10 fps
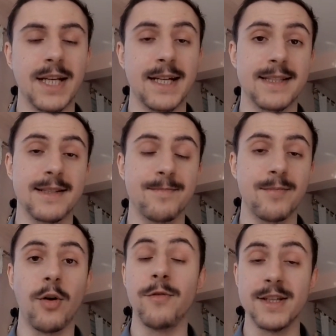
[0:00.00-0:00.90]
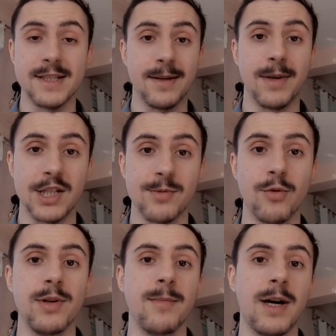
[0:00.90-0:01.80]
That's obviously much
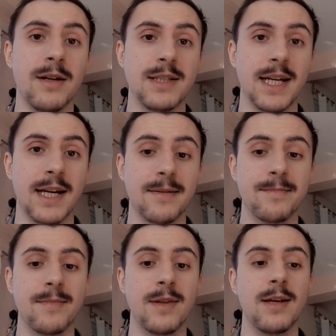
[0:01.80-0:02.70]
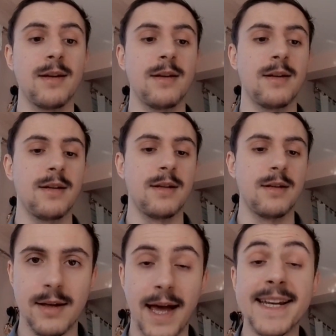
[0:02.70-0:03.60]
more demanding.
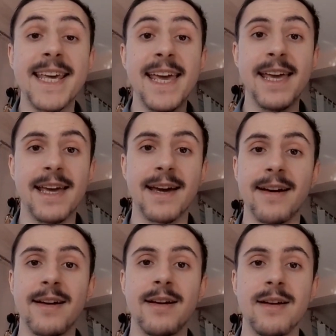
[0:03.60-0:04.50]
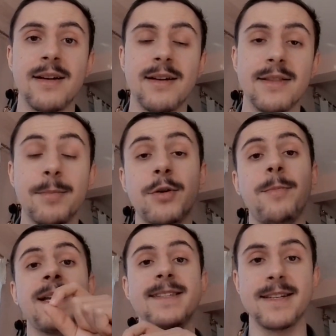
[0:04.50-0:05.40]
And here, the
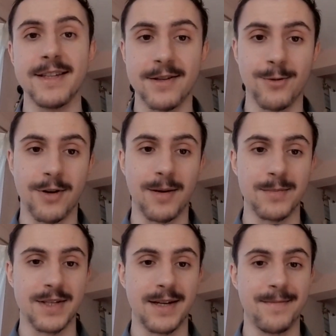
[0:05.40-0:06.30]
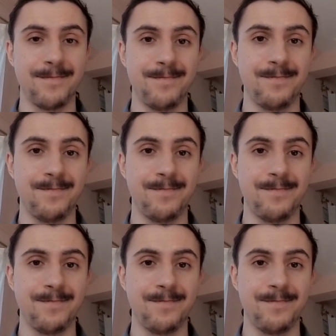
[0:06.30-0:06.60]
propensity score comes in.